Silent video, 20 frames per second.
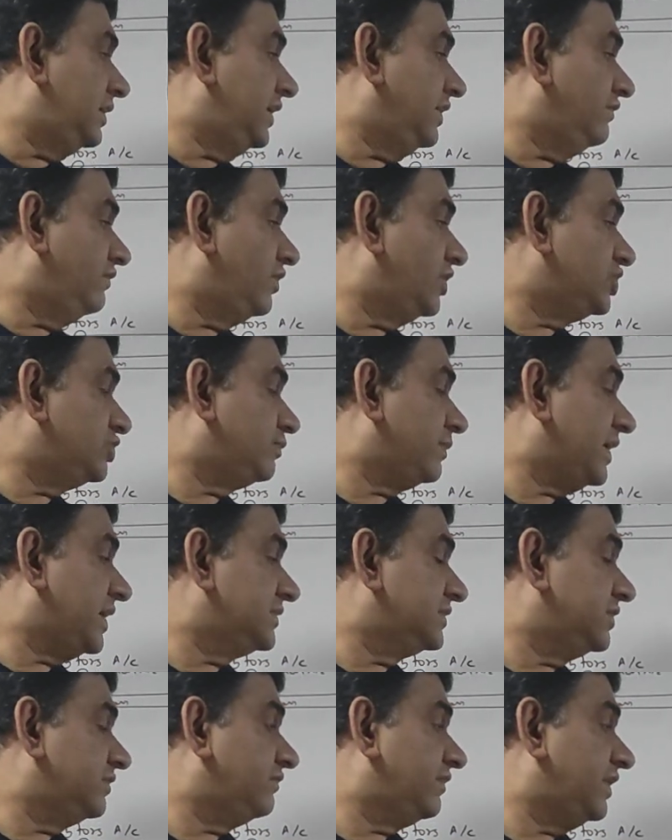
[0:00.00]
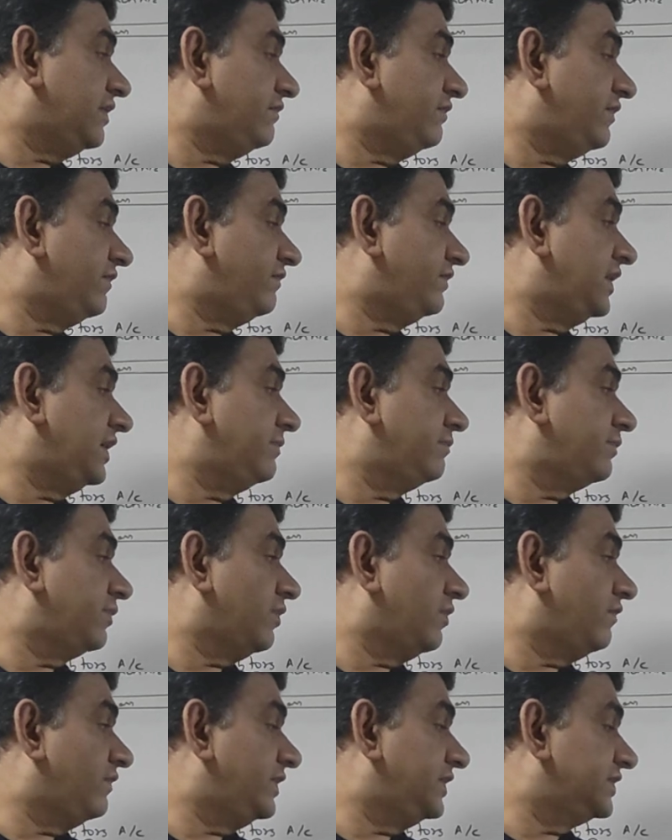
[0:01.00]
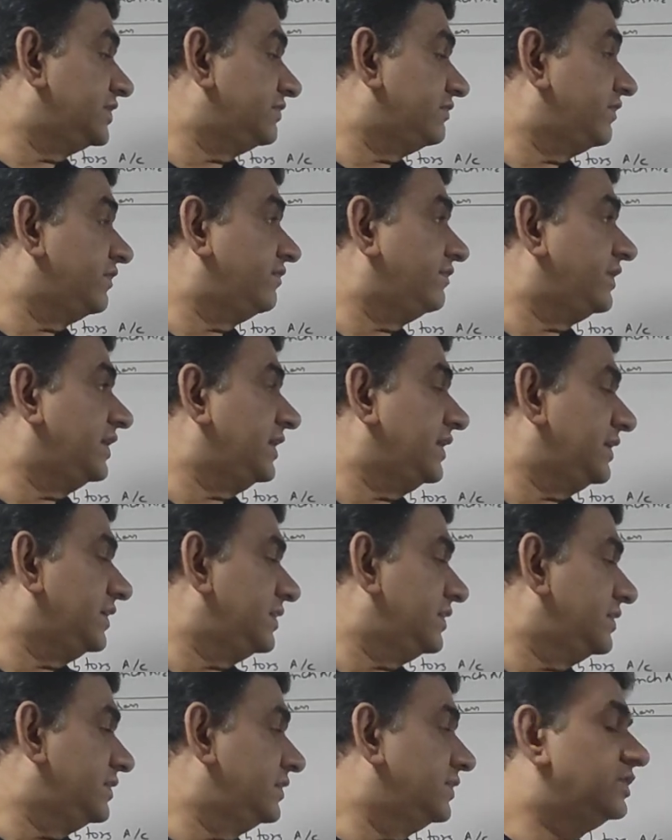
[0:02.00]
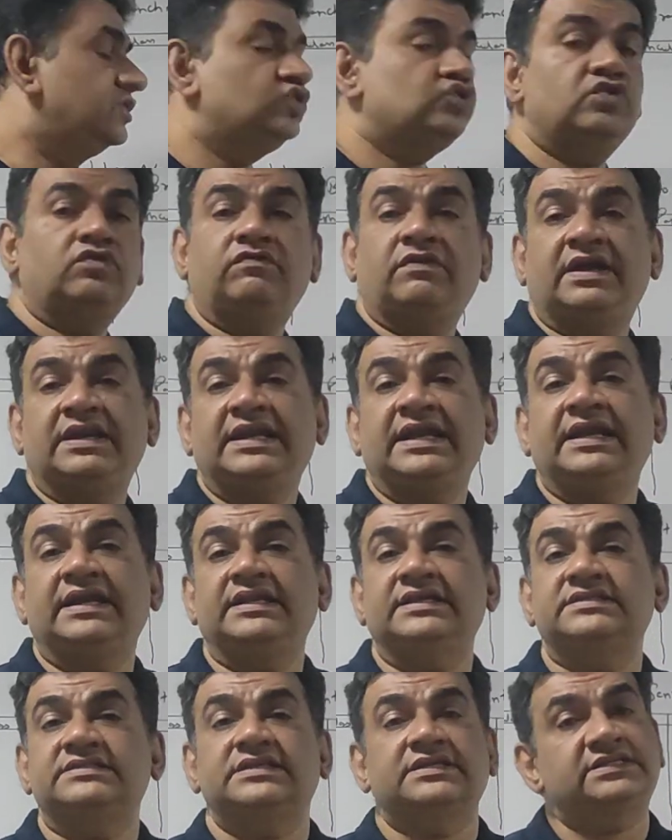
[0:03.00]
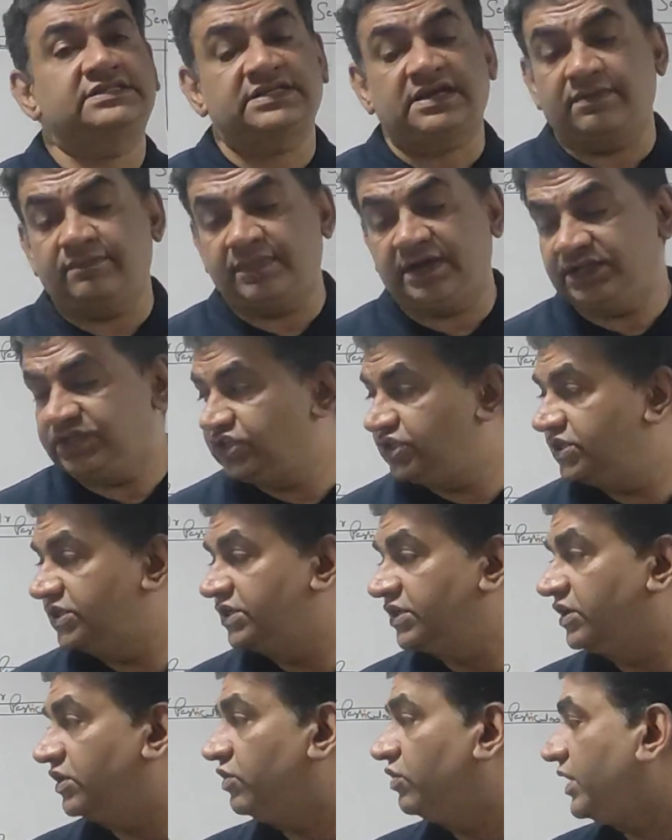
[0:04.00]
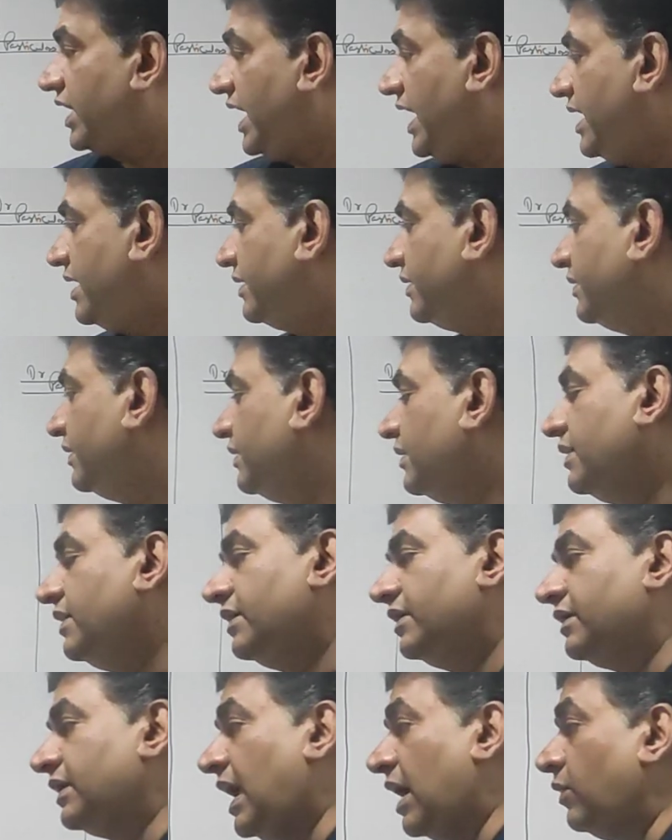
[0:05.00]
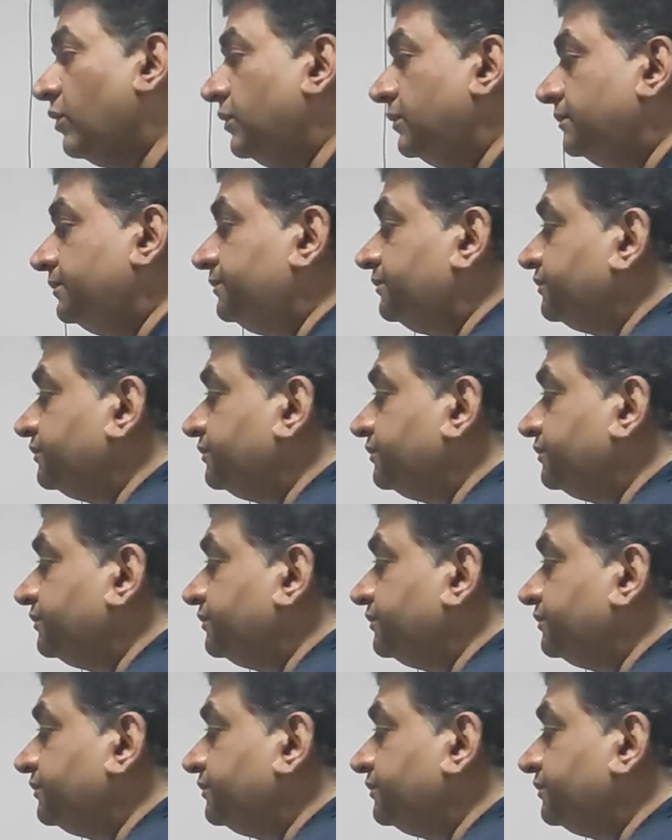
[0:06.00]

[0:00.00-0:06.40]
Invoice price is 150, profit is 50. So 186 how much? Okay. Now,